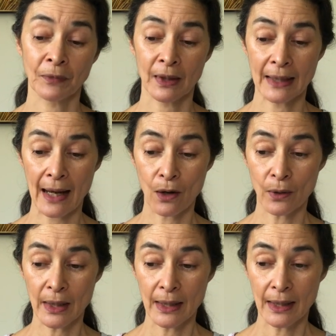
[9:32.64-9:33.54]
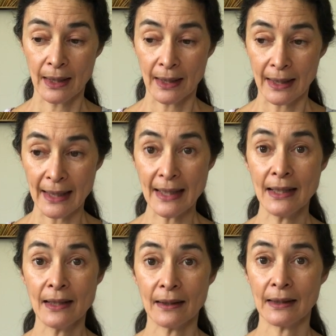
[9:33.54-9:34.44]
Now,
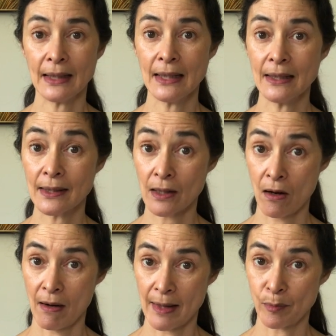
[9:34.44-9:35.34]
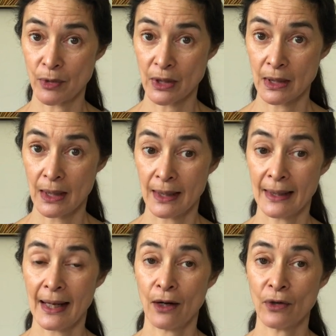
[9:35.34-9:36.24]
in these times,
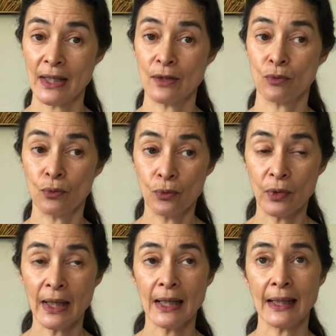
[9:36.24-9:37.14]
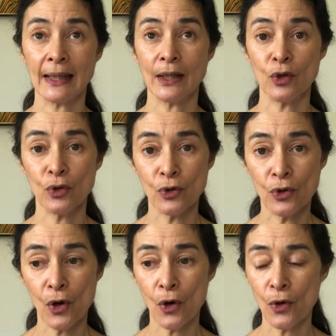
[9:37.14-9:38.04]
there is really
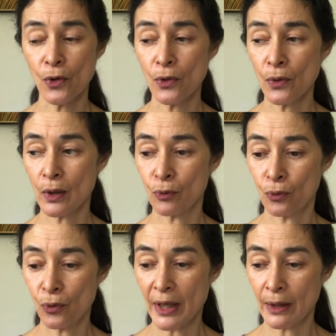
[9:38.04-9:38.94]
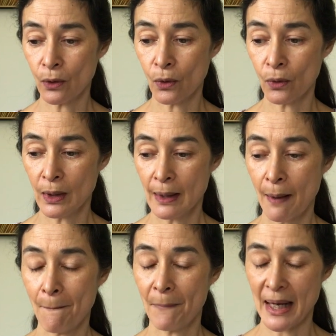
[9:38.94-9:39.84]
no real
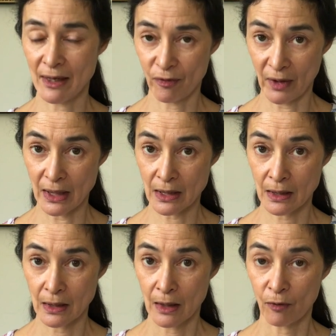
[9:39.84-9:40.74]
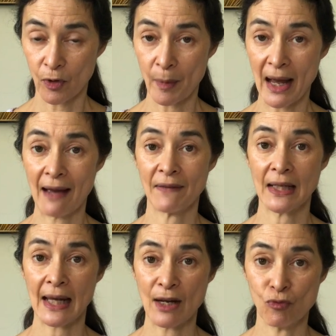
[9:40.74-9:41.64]
benefit from
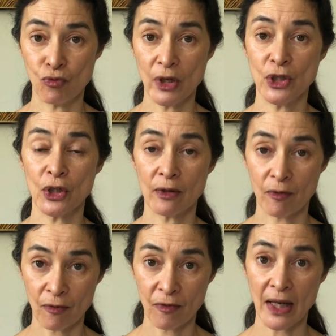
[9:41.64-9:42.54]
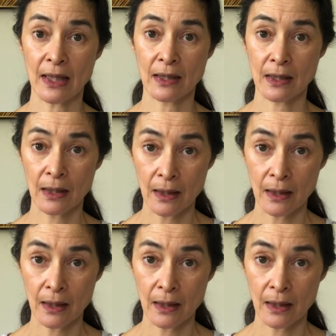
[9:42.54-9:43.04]
having a rigid, fixed